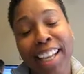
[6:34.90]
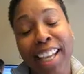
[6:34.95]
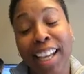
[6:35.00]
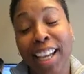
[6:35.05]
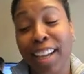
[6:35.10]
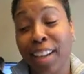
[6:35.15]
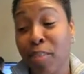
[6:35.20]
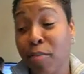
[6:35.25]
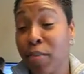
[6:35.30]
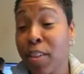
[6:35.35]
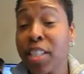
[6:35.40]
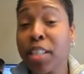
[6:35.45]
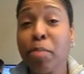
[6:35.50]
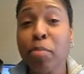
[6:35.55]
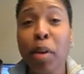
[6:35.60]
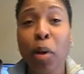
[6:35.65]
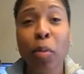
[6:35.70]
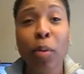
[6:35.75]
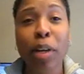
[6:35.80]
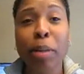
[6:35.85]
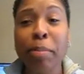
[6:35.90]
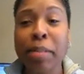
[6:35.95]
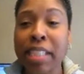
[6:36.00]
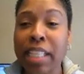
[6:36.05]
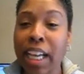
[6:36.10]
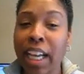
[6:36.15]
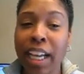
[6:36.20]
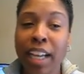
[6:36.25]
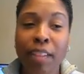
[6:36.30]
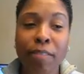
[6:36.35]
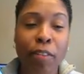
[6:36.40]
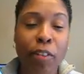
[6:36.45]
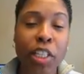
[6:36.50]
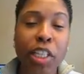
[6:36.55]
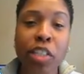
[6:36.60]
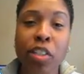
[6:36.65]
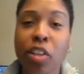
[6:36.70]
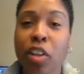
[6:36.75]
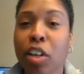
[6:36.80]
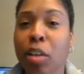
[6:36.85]
Hey, visit my website,
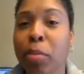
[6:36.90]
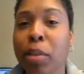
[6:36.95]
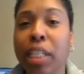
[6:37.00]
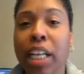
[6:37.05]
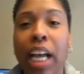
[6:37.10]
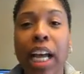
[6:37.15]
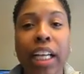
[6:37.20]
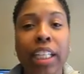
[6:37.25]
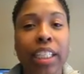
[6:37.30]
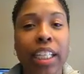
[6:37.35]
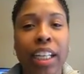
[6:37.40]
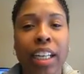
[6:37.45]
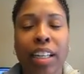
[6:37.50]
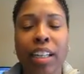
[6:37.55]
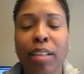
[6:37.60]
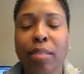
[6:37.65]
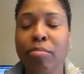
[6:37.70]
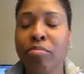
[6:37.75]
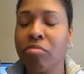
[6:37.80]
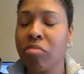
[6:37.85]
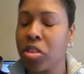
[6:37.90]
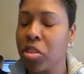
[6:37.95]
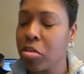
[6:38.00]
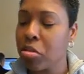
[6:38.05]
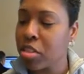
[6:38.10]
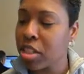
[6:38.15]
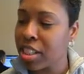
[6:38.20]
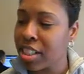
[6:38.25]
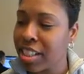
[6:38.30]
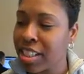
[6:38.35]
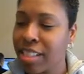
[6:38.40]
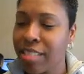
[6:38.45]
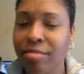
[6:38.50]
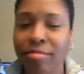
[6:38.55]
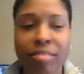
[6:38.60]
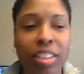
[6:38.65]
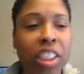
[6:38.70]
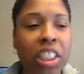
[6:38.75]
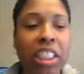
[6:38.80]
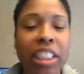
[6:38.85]
vernicearmour.com. You
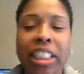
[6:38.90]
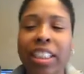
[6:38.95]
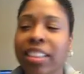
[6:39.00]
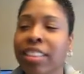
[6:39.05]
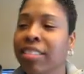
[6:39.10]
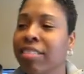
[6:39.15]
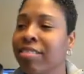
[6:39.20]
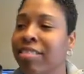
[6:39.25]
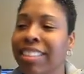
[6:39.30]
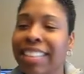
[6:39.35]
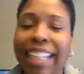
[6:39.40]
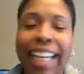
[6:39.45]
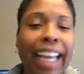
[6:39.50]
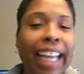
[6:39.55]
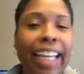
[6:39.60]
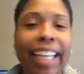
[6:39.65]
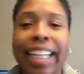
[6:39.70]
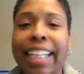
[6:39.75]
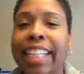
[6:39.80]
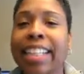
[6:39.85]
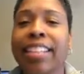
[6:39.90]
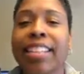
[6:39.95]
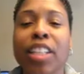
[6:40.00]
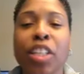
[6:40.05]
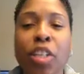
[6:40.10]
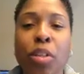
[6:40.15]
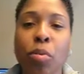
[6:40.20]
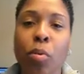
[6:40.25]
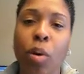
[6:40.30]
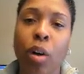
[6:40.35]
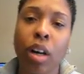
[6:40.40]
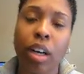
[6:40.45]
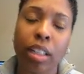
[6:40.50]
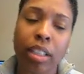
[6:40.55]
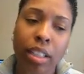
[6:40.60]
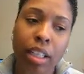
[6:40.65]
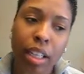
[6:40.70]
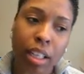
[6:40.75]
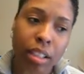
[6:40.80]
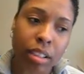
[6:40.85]
can look and take anything you want.
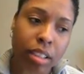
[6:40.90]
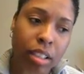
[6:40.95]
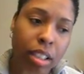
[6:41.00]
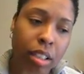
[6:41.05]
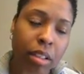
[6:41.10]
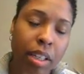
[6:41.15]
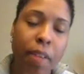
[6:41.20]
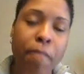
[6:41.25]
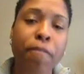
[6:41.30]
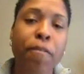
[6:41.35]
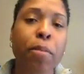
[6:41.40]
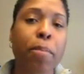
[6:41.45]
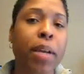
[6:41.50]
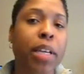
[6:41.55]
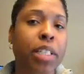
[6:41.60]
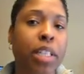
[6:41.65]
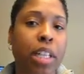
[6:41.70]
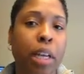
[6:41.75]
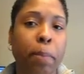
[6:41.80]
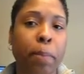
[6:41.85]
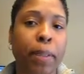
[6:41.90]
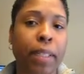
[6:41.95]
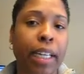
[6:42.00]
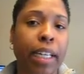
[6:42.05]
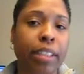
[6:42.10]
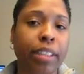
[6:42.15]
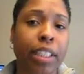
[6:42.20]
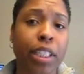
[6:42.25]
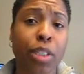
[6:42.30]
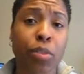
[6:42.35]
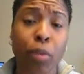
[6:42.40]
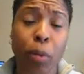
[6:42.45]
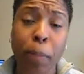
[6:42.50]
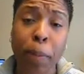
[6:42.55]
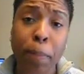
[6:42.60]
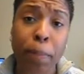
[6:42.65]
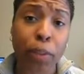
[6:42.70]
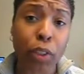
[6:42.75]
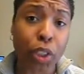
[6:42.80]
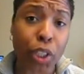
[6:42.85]
The information I put out there is for
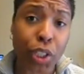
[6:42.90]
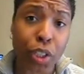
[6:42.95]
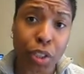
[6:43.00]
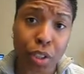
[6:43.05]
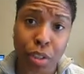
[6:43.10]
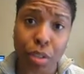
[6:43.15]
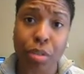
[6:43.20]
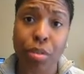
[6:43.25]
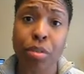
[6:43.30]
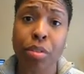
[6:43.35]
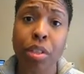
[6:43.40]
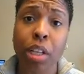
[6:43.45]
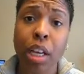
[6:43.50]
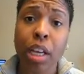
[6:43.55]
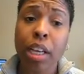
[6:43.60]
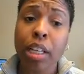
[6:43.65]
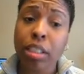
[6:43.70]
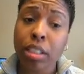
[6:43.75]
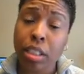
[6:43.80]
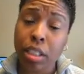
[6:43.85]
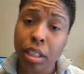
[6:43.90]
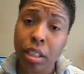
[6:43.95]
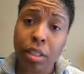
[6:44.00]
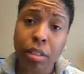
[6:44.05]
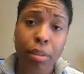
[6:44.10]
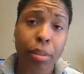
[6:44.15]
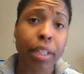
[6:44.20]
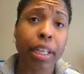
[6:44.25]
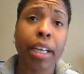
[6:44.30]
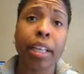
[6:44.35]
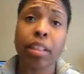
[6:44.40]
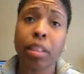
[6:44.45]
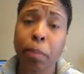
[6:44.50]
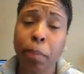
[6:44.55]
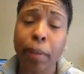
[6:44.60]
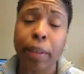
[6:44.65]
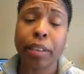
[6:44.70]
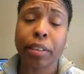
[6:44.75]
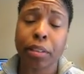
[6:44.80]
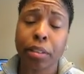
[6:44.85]
people to use to create the
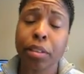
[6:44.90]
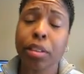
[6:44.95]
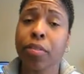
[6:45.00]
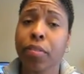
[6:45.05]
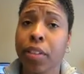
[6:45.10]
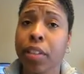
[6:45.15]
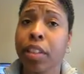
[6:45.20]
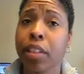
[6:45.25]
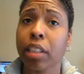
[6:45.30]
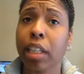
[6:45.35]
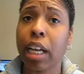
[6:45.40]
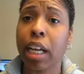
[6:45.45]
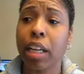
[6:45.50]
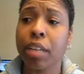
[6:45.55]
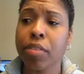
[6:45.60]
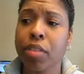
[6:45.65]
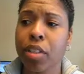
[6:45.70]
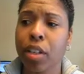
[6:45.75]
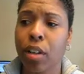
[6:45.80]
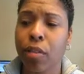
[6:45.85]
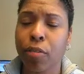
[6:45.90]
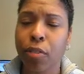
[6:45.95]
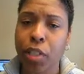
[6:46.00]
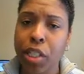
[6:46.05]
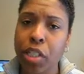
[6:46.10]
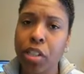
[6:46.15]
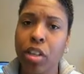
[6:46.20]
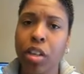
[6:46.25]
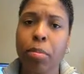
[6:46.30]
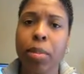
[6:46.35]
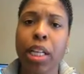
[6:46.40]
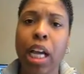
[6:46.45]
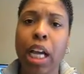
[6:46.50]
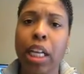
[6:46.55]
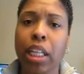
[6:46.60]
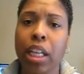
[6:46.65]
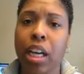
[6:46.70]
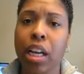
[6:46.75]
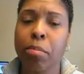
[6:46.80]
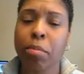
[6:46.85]
breakthroughs for their lives. So
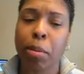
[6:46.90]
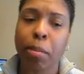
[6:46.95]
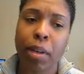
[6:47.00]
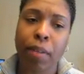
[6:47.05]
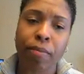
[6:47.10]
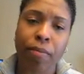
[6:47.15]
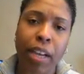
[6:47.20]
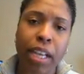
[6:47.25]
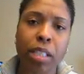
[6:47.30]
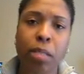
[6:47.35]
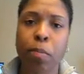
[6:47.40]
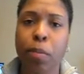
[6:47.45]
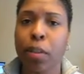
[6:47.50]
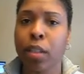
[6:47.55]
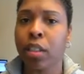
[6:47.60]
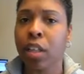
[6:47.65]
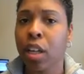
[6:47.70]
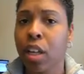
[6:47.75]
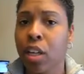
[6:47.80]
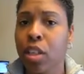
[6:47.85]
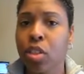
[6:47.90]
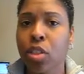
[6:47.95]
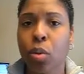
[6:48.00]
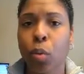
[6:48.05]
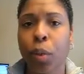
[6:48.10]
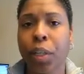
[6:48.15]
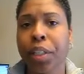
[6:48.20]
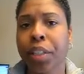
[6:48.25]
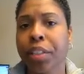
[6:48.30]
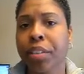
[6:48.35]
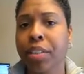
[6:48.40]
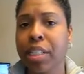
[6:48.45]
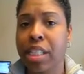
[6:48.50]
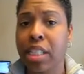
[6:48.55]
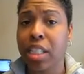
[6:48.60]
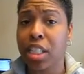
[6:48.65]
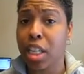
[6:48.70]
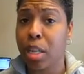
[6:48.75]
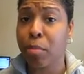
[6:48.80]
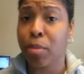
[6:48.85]
vernicearmour.com, I'm on Facebook. Twitter is
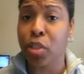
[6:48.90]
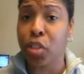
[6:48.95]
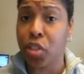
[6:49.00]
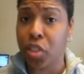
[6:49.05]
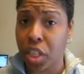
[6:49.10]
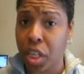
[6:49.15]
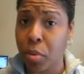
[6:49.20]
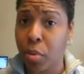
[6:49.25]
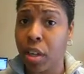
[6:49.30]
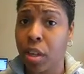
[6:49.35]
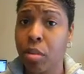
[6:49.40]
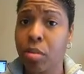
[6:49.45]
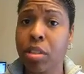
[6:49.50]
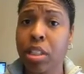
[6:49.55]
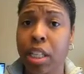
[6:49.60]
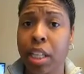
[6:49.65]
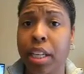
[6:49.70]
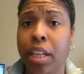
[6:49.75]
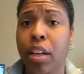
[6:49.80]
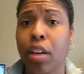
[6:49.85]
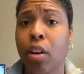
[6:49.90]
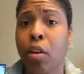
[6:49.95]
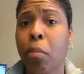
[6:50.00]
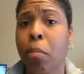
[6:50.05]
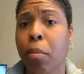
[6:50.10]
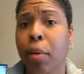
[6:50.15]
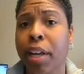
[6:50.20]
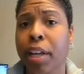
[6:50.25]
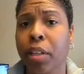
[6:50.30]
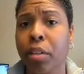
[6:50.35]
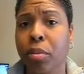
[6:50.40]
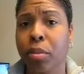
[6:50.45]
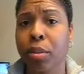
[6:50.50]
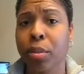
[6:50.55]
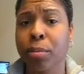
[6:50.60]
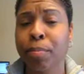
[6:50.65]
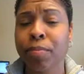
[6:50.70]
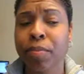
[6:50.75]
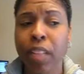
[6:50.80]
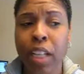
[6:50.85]
the number 0TO breakthrough.